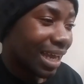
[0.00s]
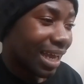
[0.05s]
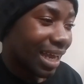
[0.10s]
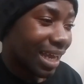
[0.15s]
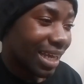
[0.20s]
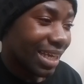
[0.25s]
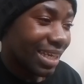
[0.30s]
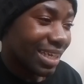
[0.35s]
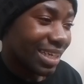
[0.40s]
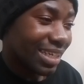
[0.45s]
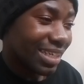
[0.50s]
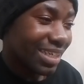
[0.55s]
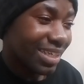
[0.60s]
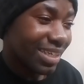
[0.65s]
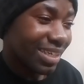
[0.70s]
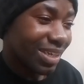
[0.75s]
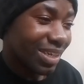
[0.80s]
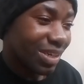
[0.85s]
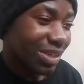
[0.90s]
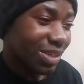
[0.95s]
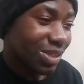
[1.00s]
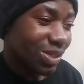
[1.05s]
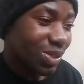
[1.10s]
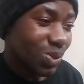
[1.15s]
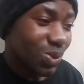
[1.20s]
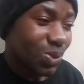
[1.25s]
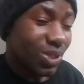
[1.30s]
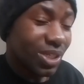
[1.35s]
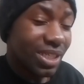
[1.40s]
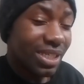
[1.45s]
Right?
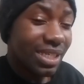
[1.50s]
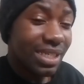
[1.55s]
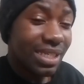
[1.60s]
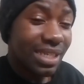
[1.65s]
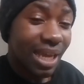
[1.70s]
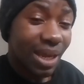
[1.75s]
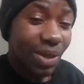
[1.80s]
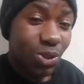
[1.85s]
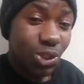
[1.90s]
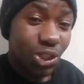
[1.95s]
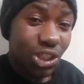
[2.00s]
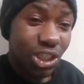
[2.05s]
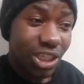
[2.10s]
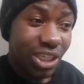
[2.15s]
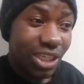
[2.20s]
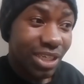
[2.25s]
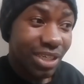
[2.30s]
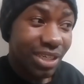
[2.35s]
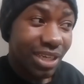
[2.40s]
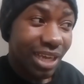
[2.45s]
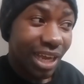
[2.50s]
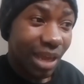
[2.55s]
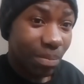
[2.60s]
So this is how she